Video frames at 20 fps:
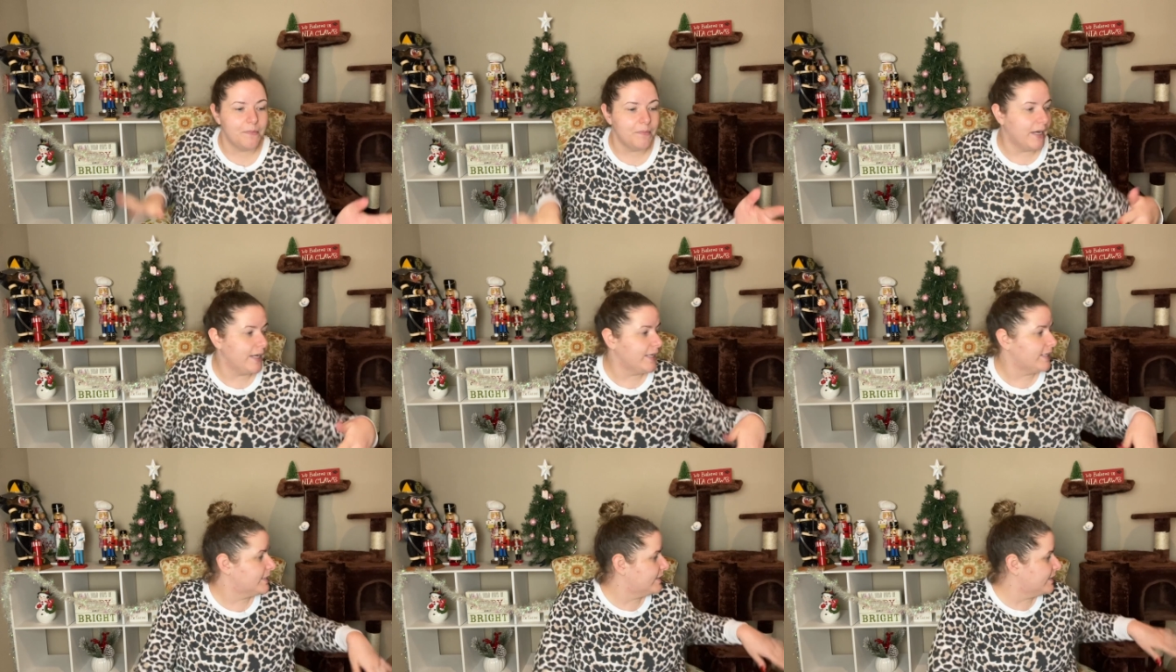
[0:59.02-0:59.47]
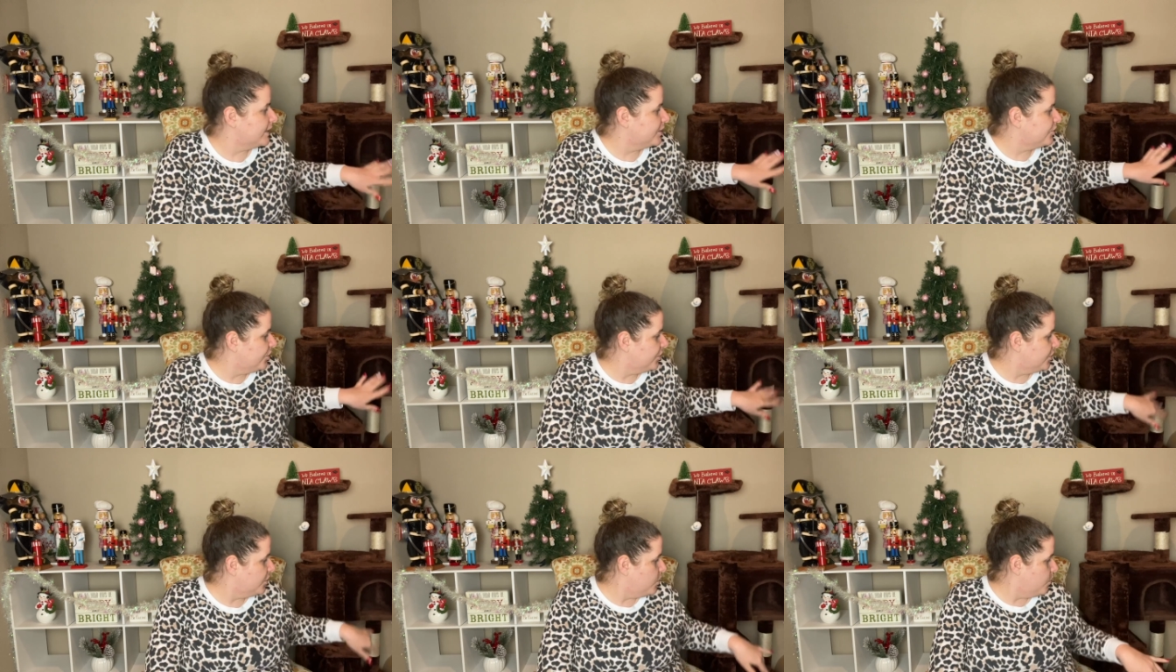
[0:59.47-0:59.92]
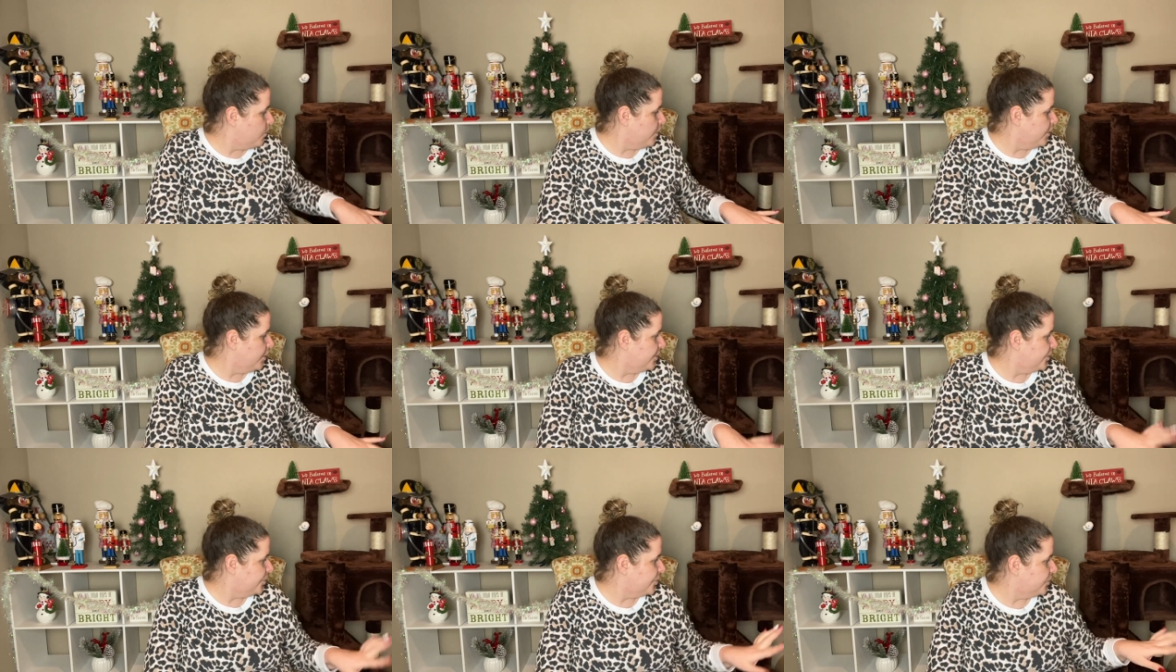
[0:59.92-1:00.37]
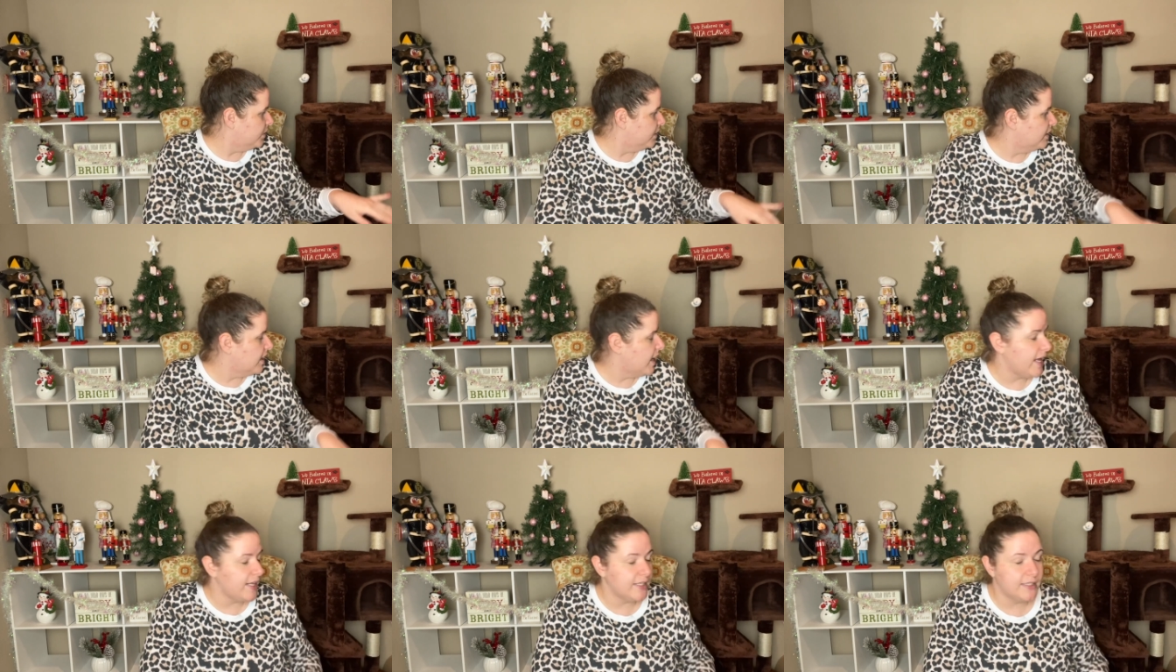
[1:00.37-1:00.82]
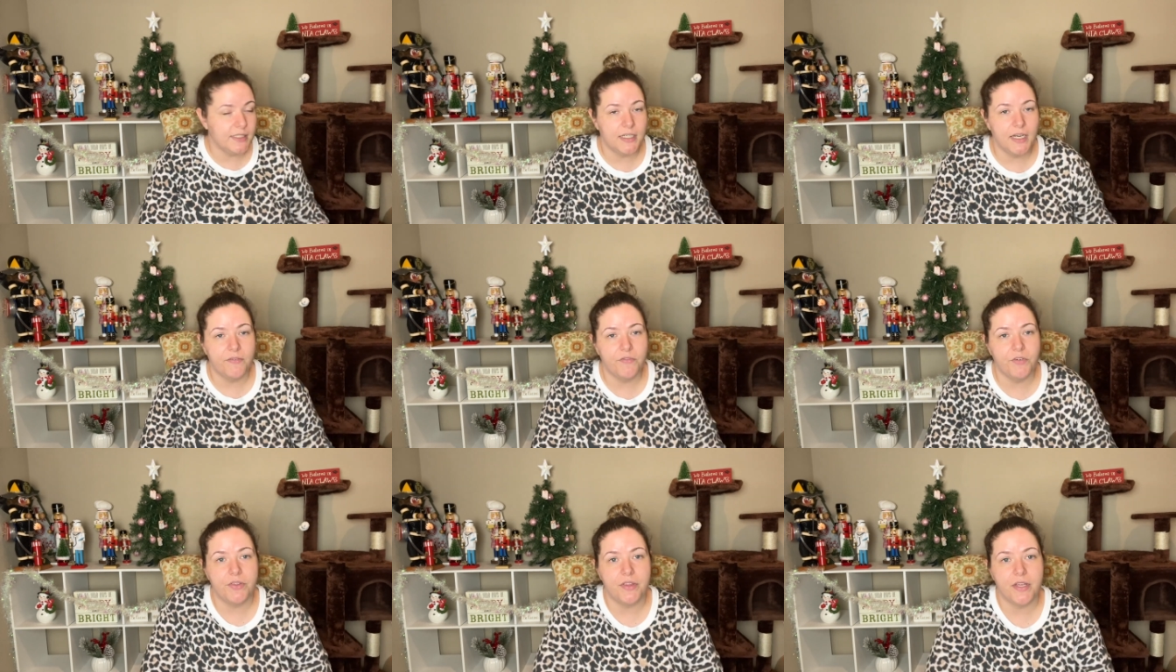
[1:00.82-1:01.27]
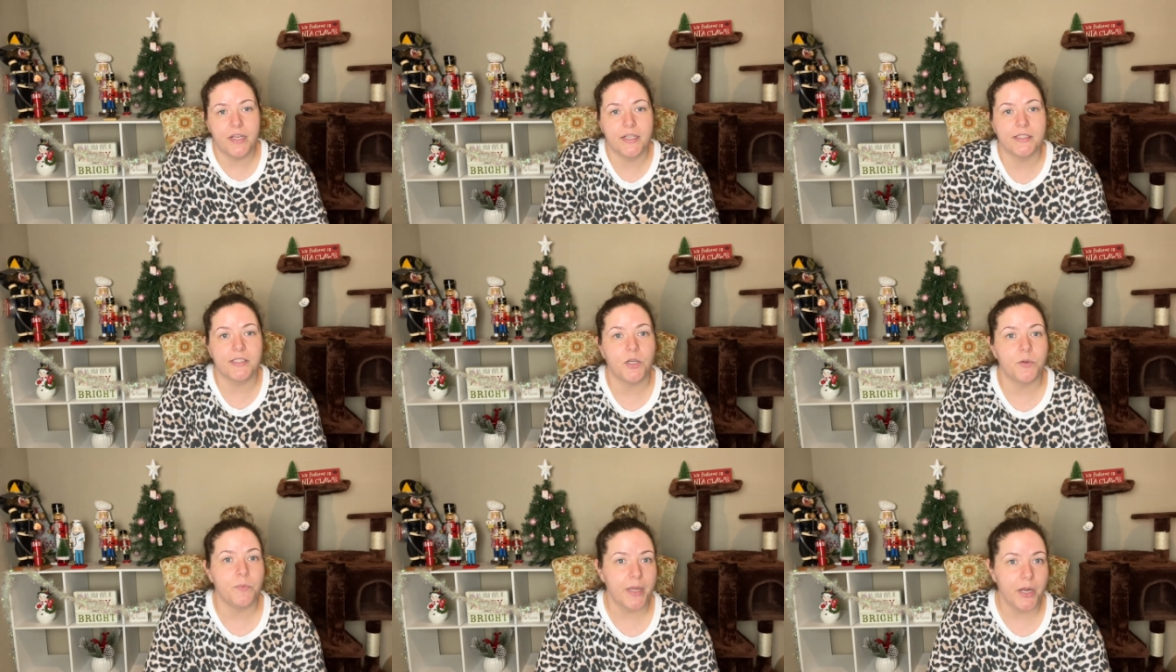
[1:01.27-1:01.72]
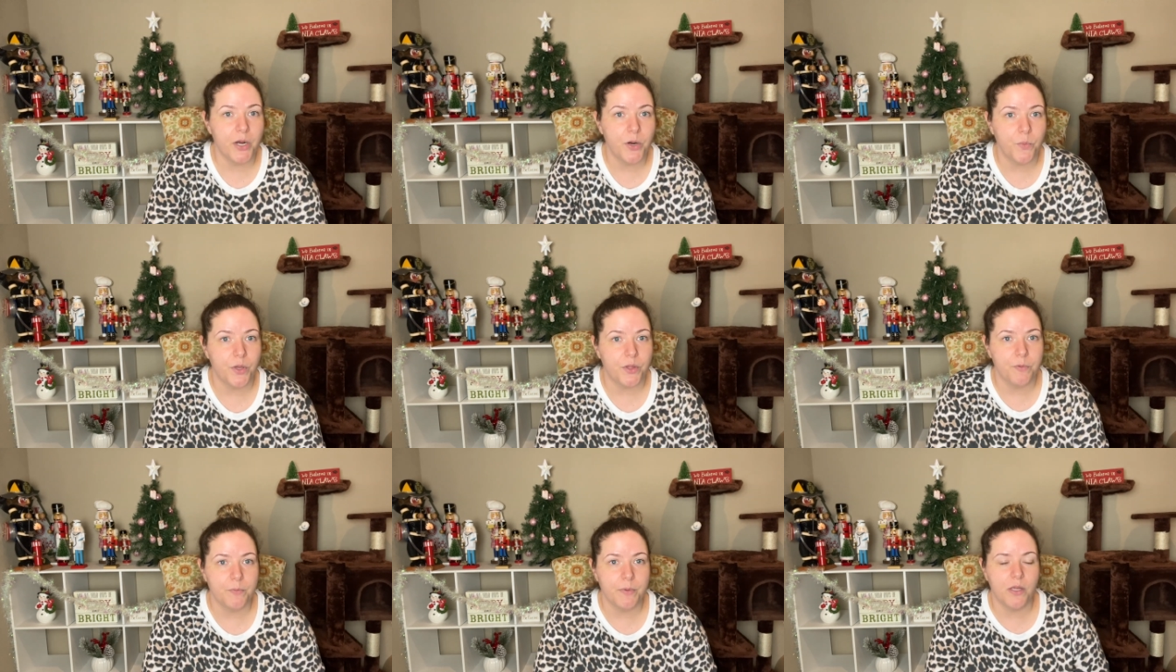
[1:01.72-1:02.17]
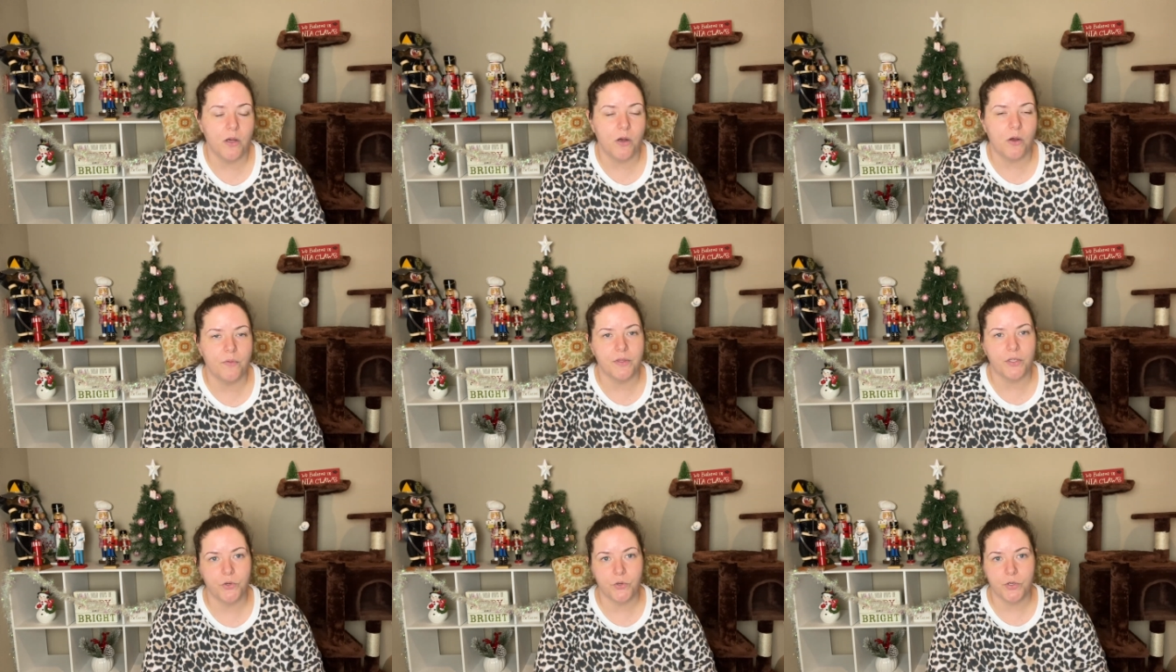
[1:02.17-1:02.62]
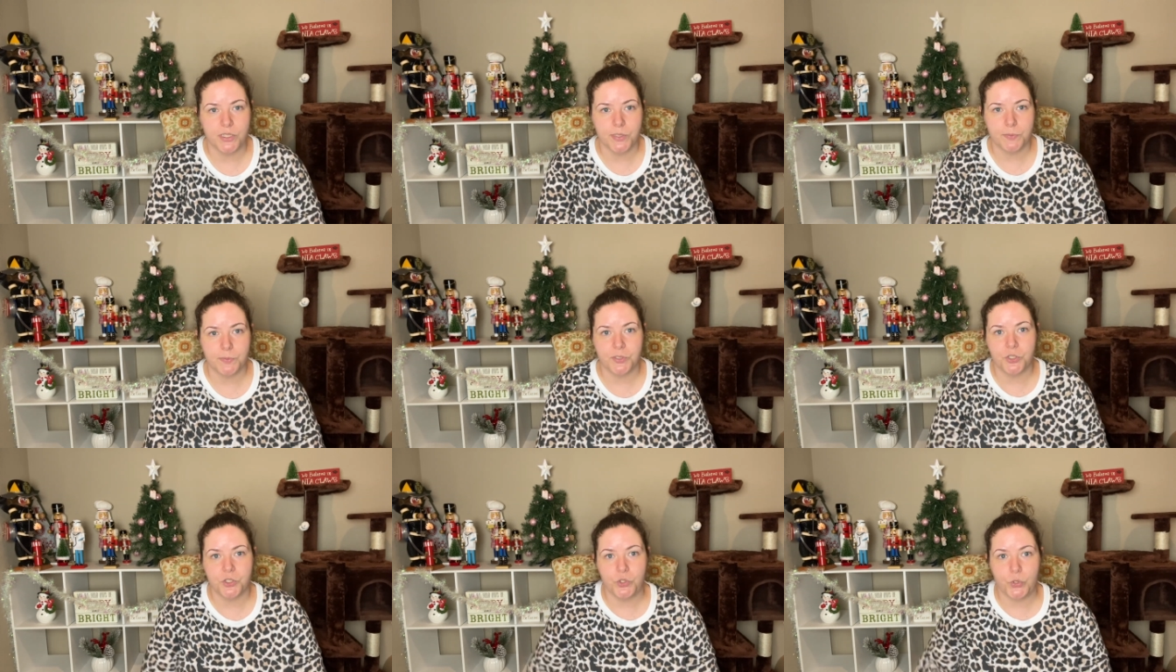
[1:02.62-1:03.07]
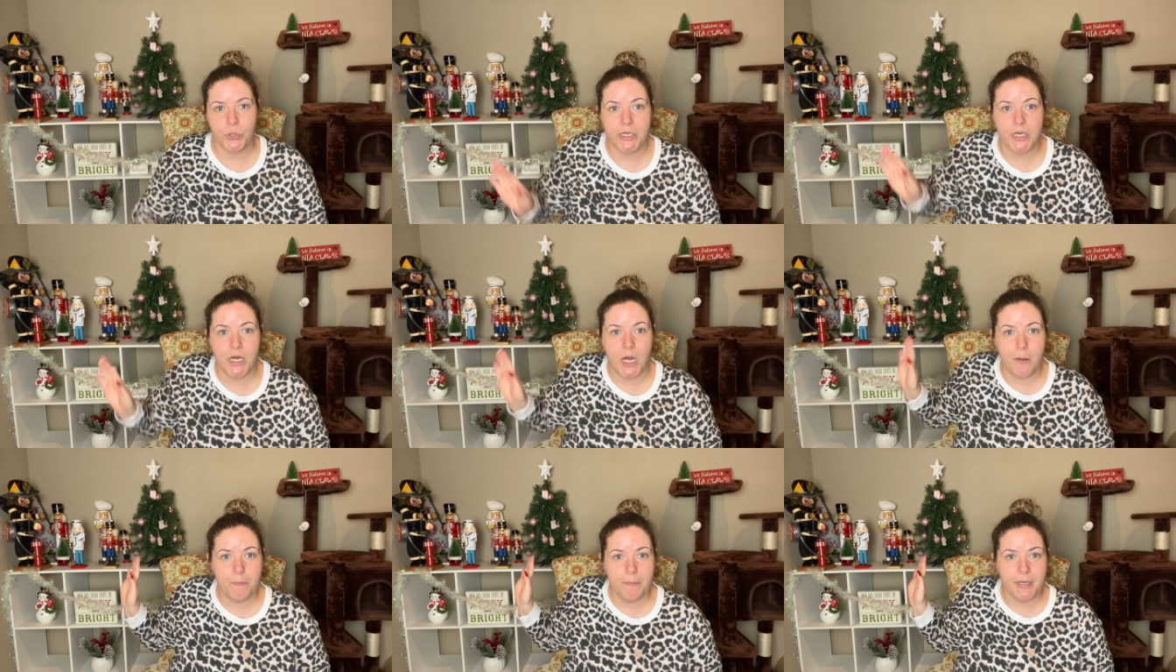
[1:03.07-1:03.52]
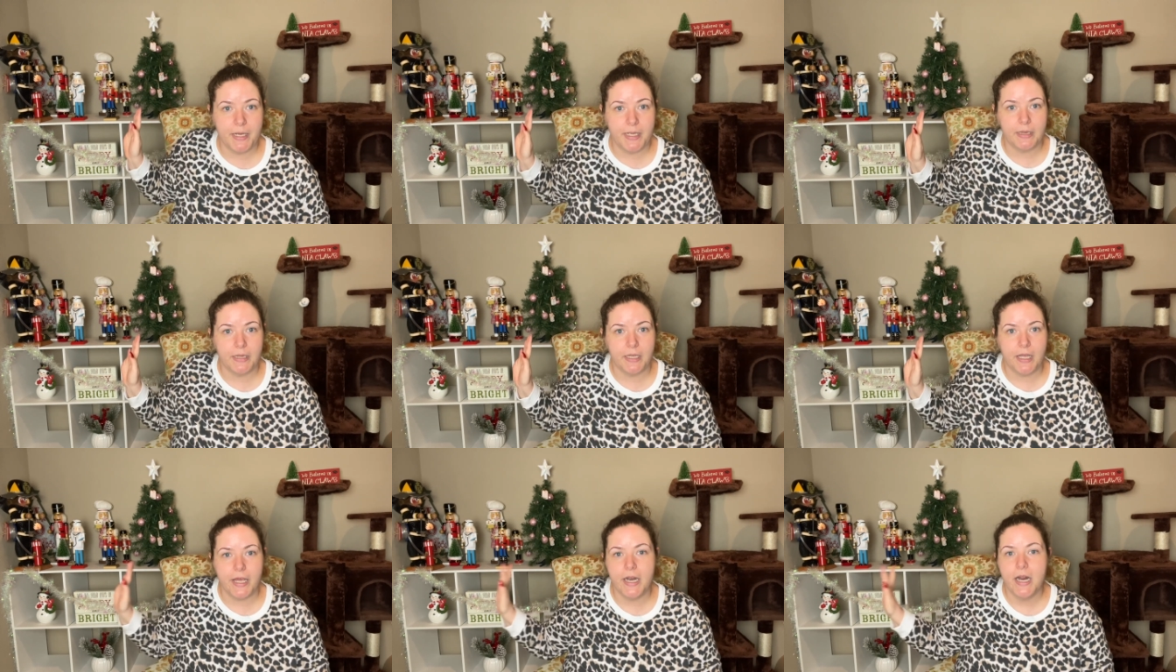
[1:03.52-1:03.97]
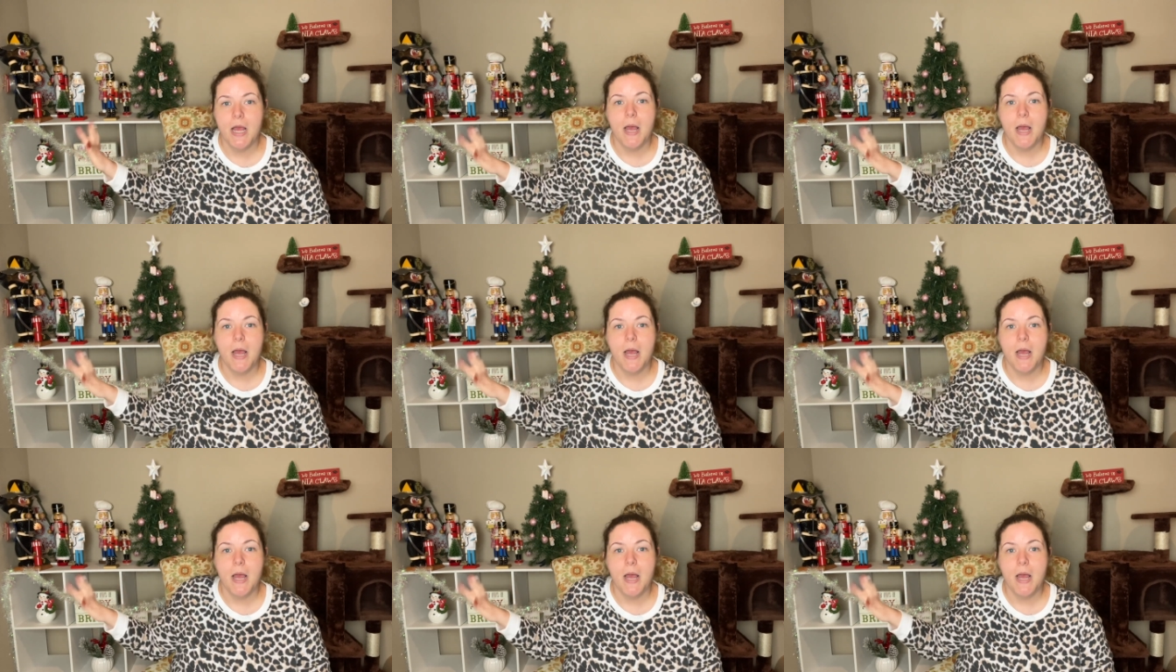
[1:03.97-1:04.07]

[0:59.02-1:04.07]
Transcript: my extension cord to do the lights and everything. So bear with me on the Christmas tree not being lit.